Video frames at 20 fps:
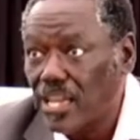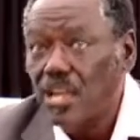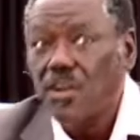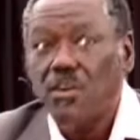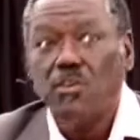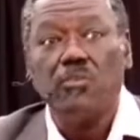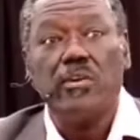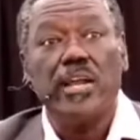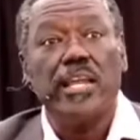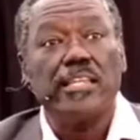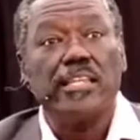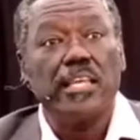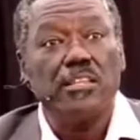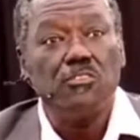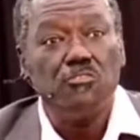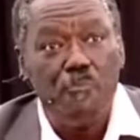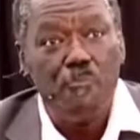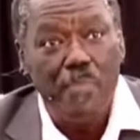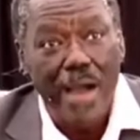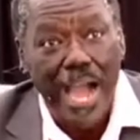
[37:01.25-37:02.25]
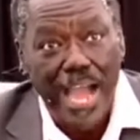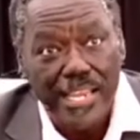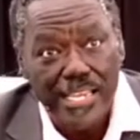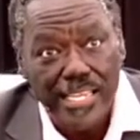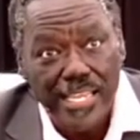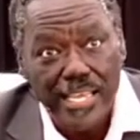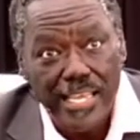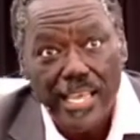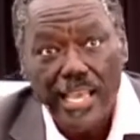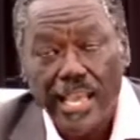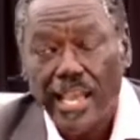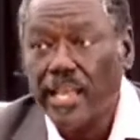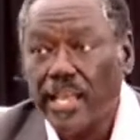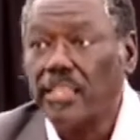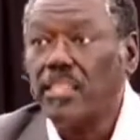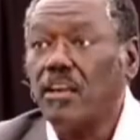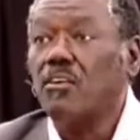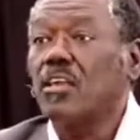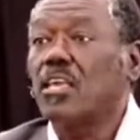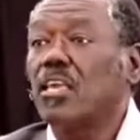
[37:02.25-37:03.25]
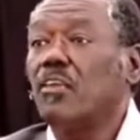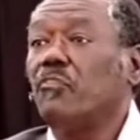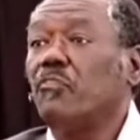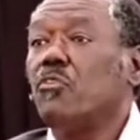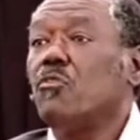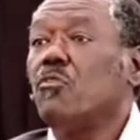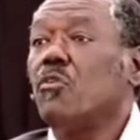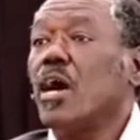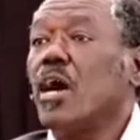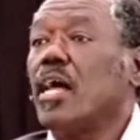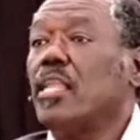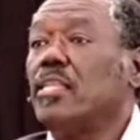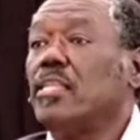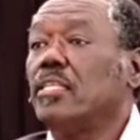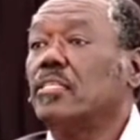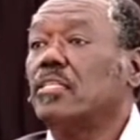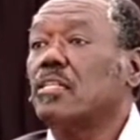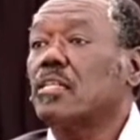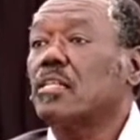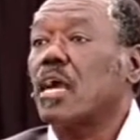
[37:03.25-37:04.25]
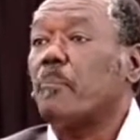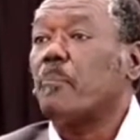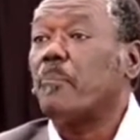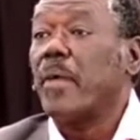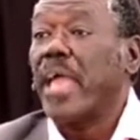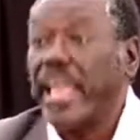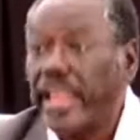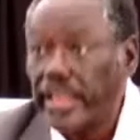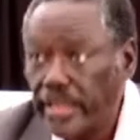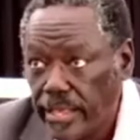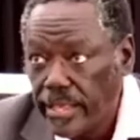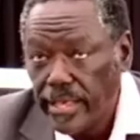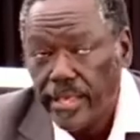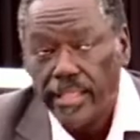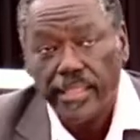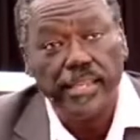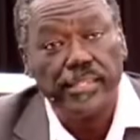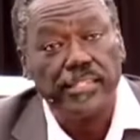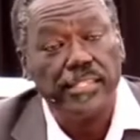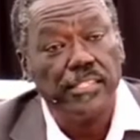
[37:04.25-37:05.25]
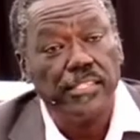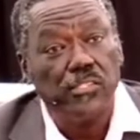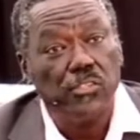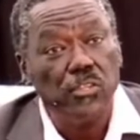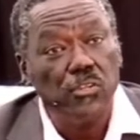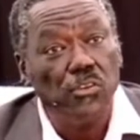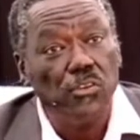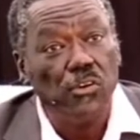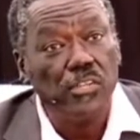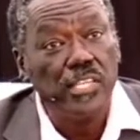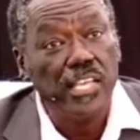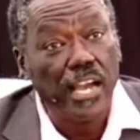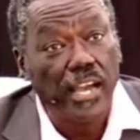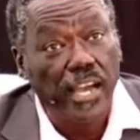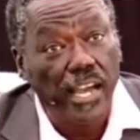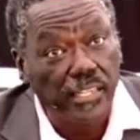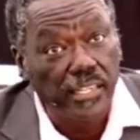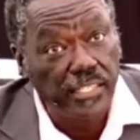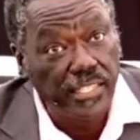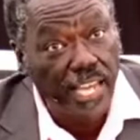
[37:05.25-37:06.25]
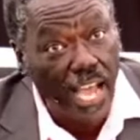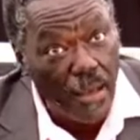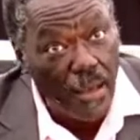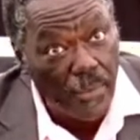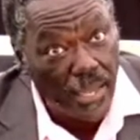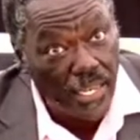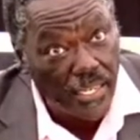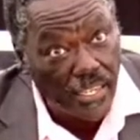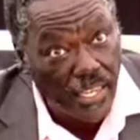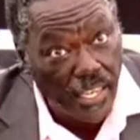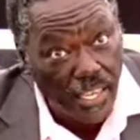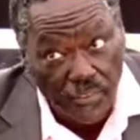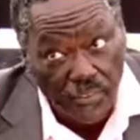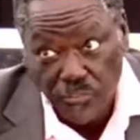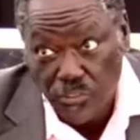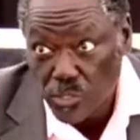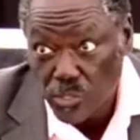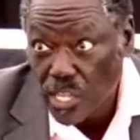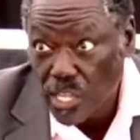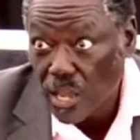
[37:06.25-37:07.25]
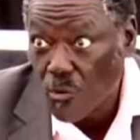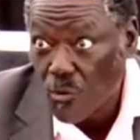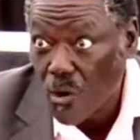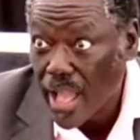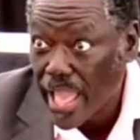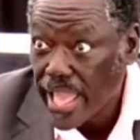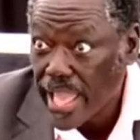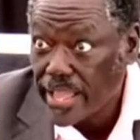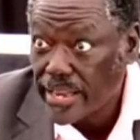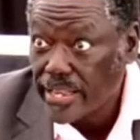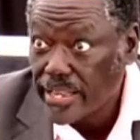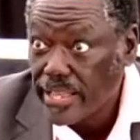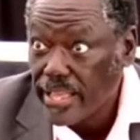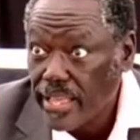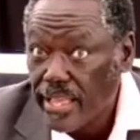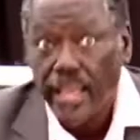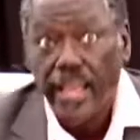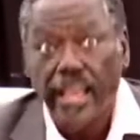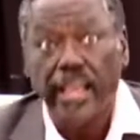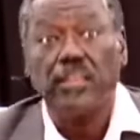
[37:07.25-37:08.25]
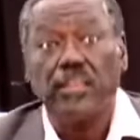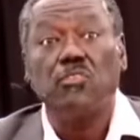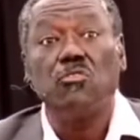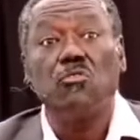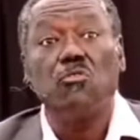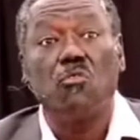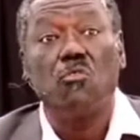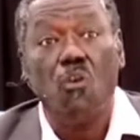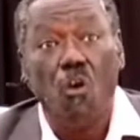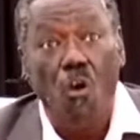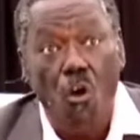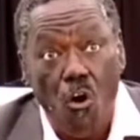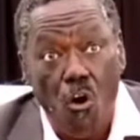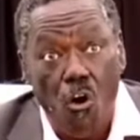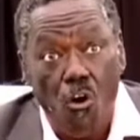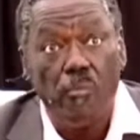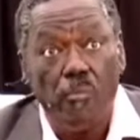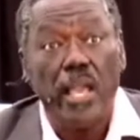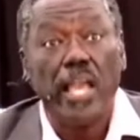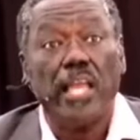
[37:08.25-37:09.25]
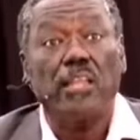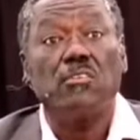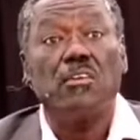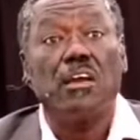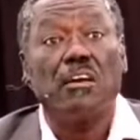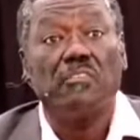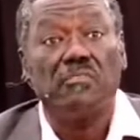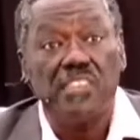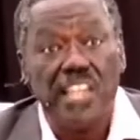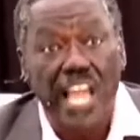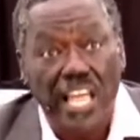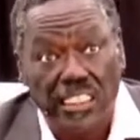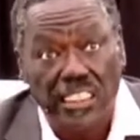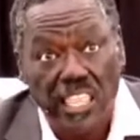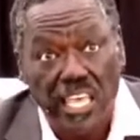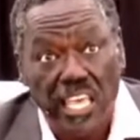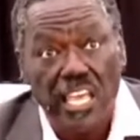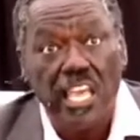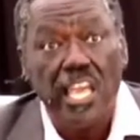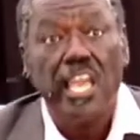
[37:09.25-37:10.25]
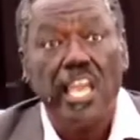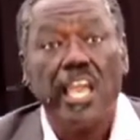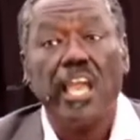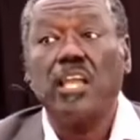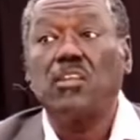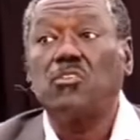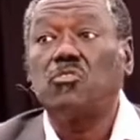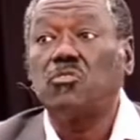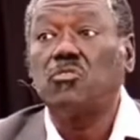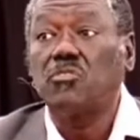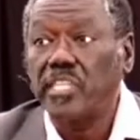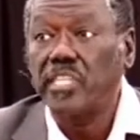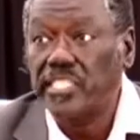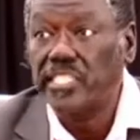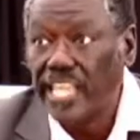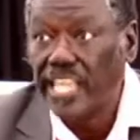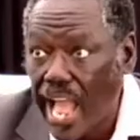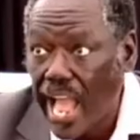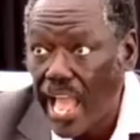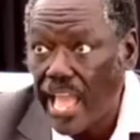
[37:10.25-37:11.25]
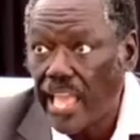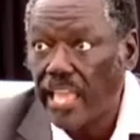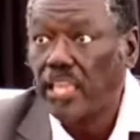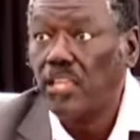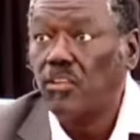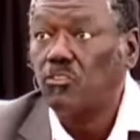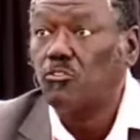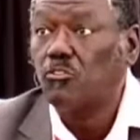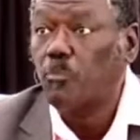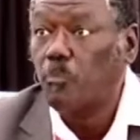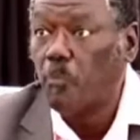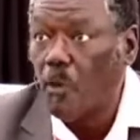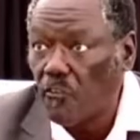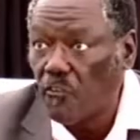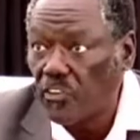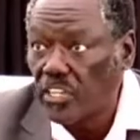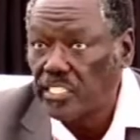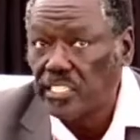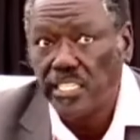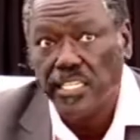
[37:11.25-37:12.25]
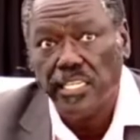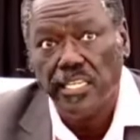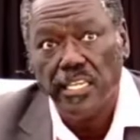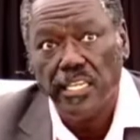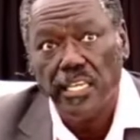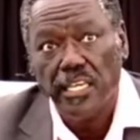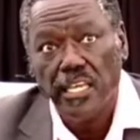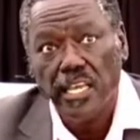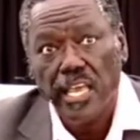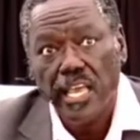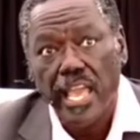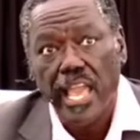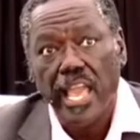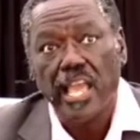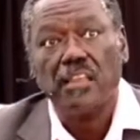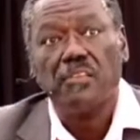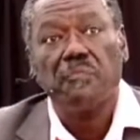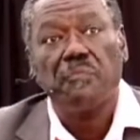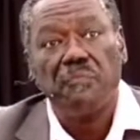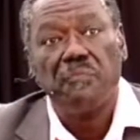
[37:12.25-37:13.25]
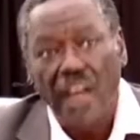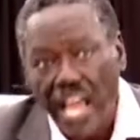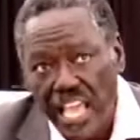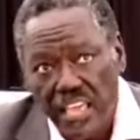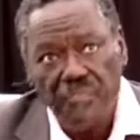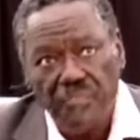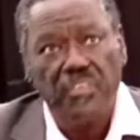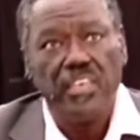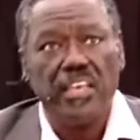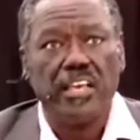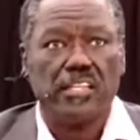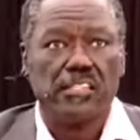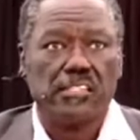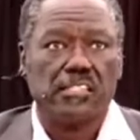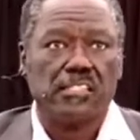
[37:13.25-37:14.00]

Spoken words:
uende nyumbani, and they'll give you a little kapen that is, you know, your retirement gift to say kwaheri, and you go home and you have nothing, and you retire into poverty, and 5 years